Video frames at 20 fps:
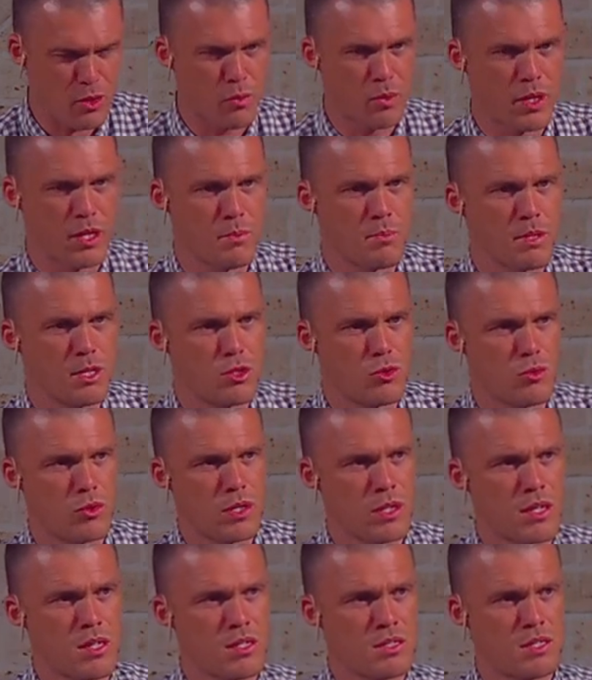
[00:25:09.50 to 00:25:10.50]
that we can be
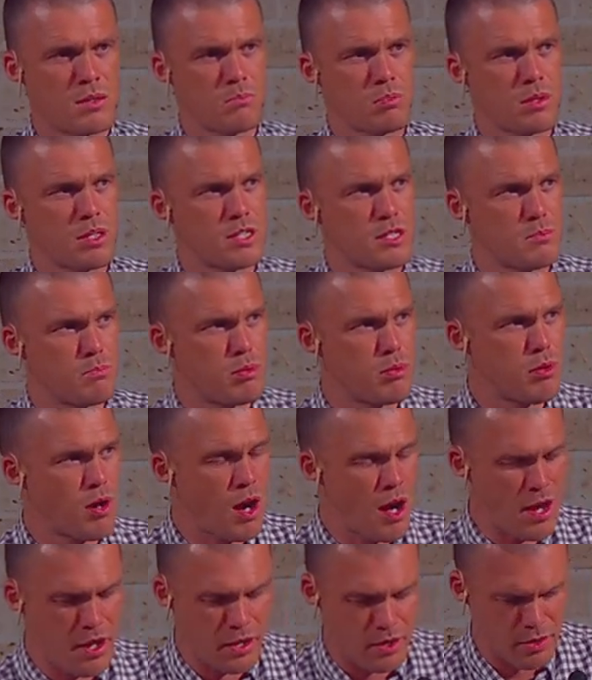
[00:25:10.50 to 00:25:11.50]
doing is simply to
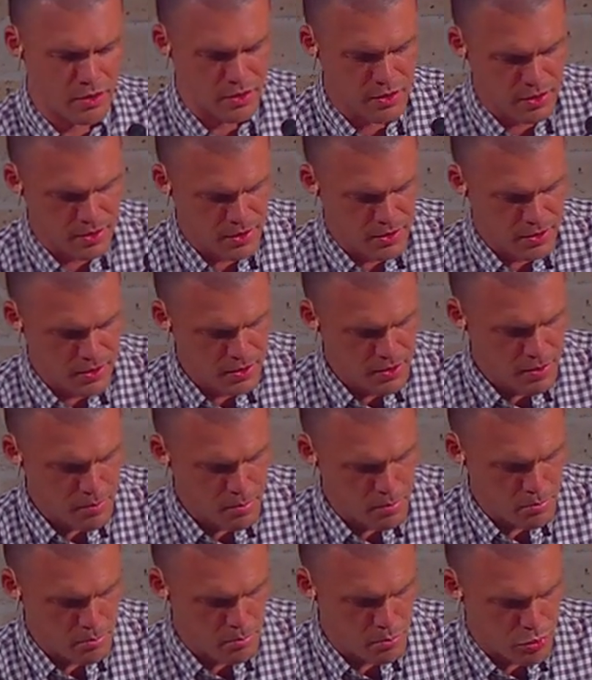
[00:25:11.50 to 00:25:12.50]
pray.
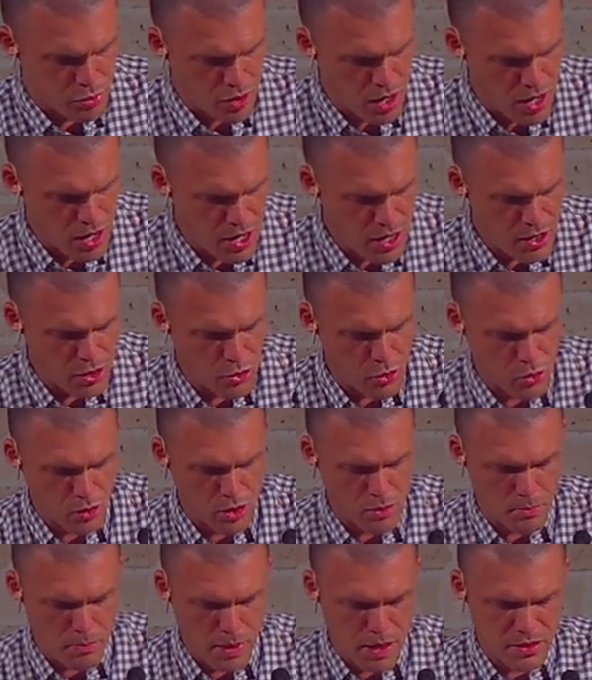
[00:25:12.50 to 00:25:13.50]
Pray your
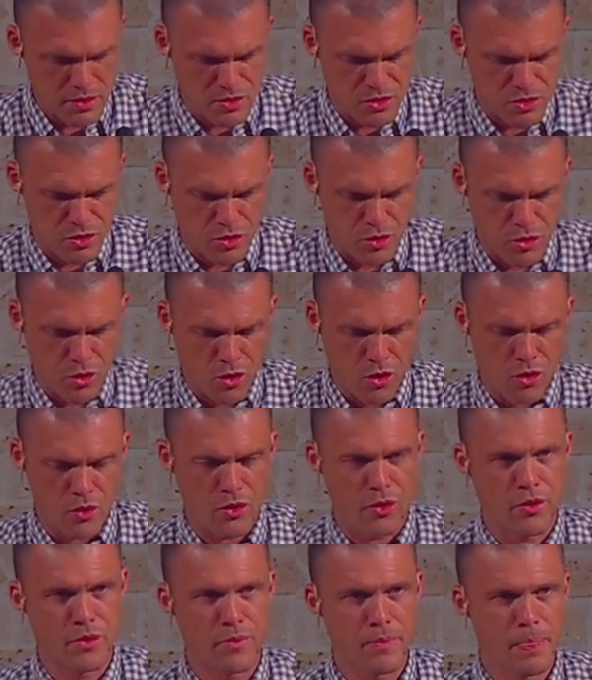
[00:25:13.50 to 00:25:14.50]
laments to
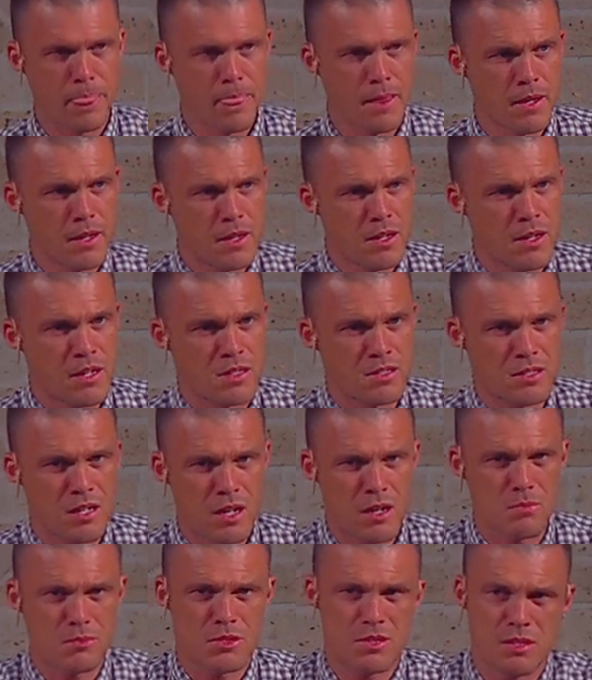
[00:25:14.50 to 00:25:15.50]
God. Now,
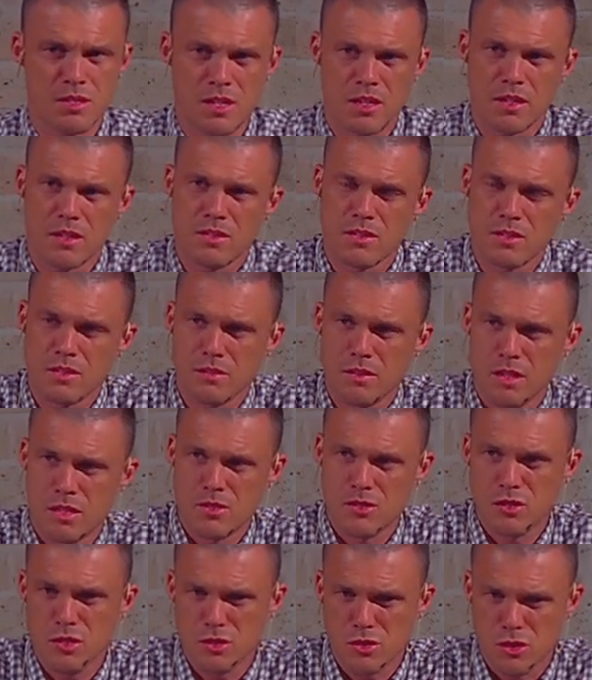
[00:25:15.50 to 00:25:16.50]
Psalm 6,
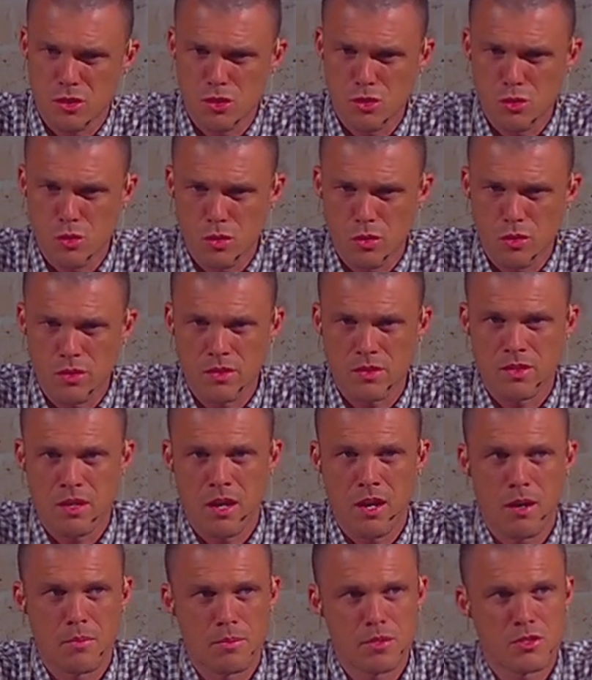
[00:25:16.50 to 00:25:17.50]
it's just a short
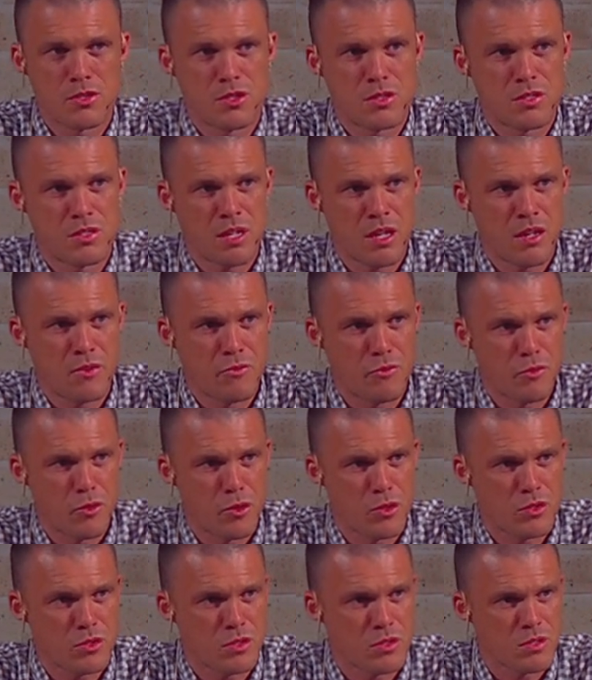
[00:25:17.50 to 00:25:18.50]
psalm, it's just 10
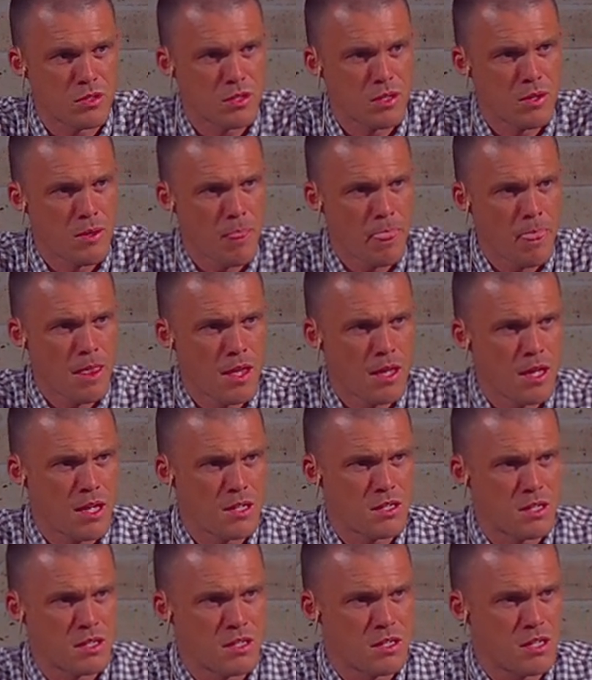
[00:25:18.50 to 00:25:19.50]
verses.
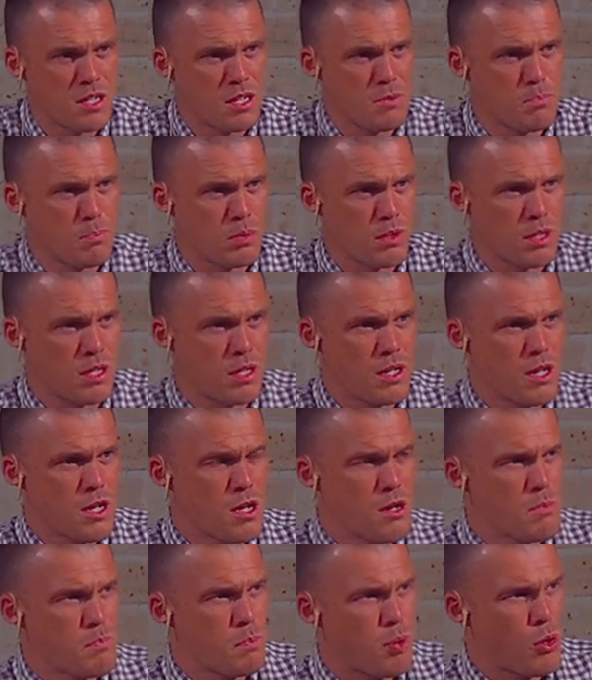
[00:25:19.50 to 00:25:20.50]
It's a deeply
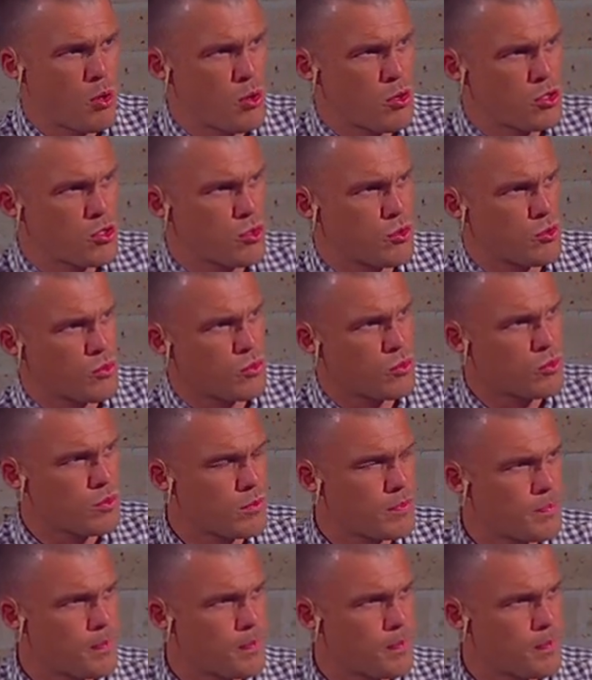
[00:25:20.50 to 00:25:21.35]
personal